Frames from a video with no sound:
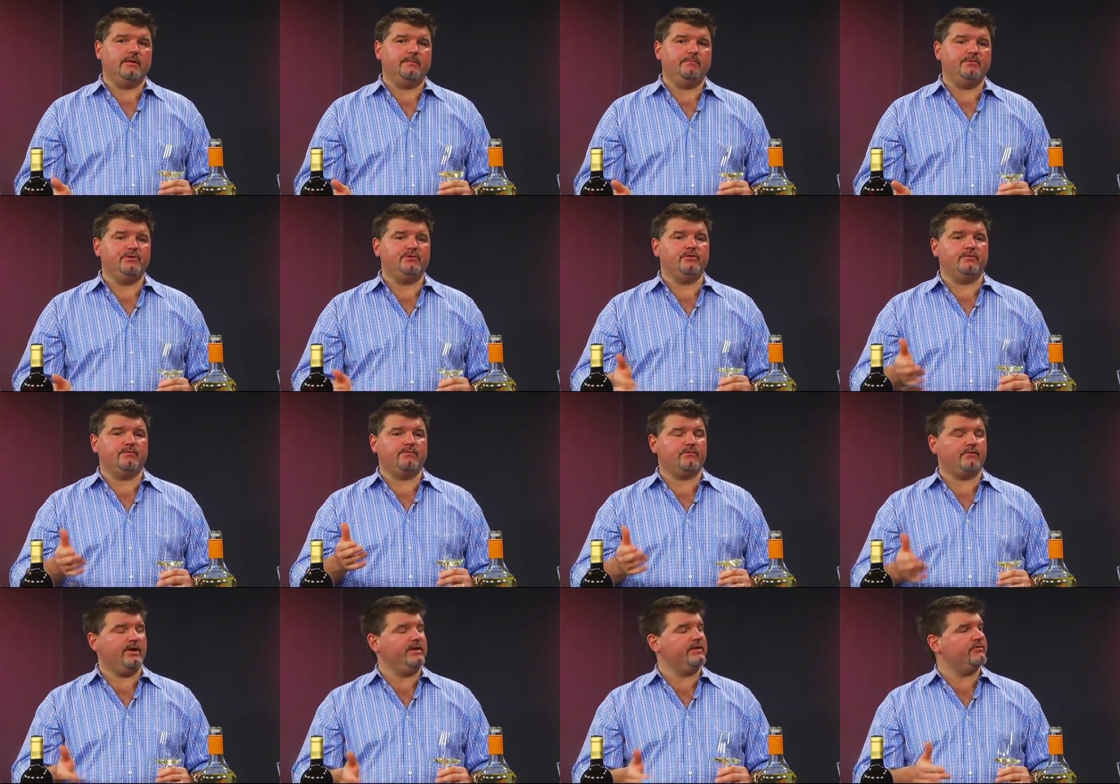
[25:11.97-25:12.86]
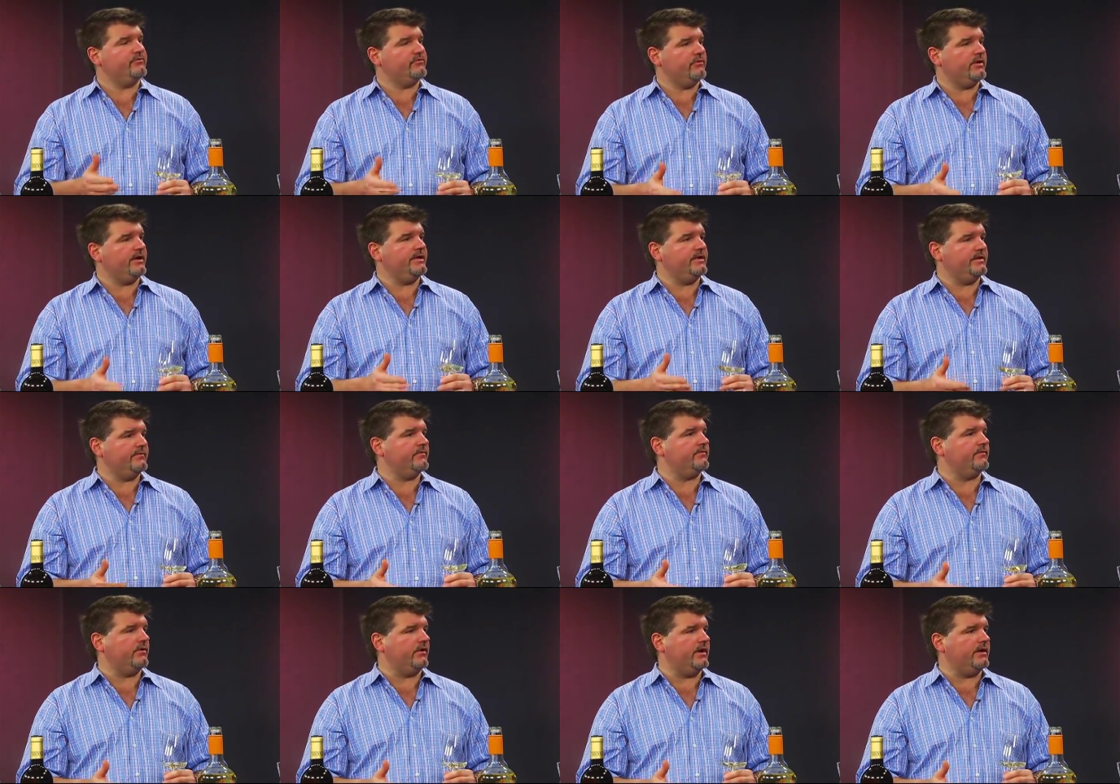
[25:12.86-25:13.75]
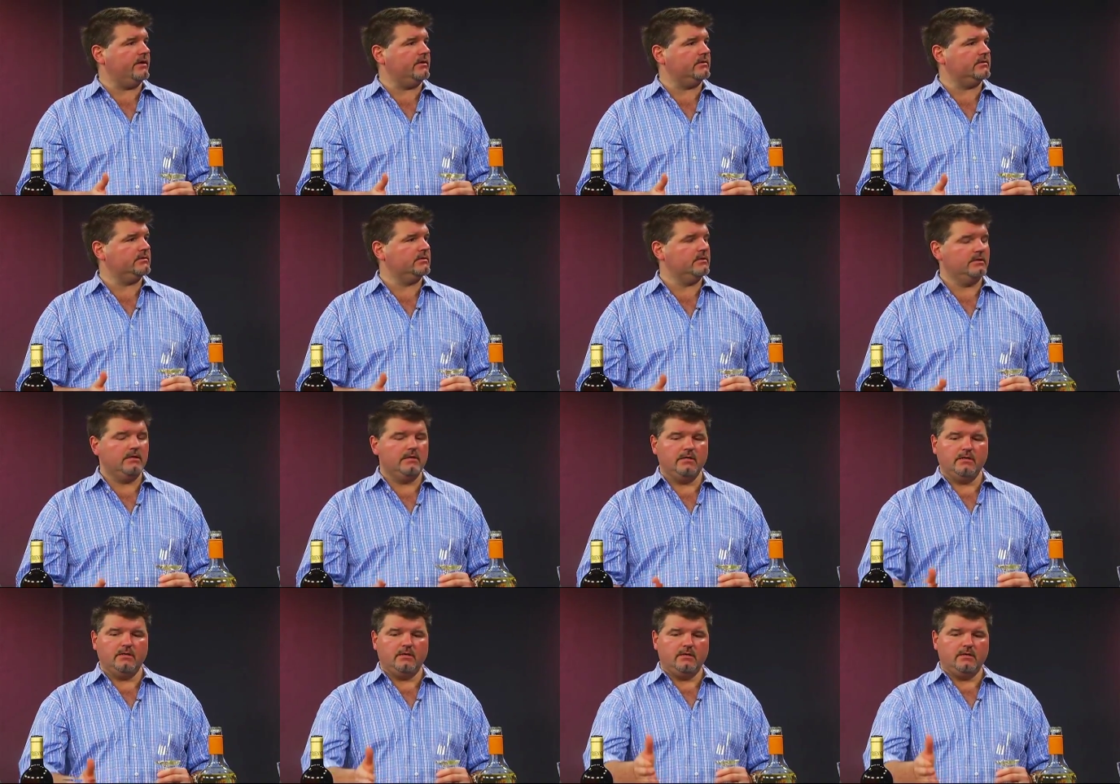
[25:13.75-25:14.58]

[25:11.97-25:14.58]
but you're afraid to try different varietals, mm-hmm.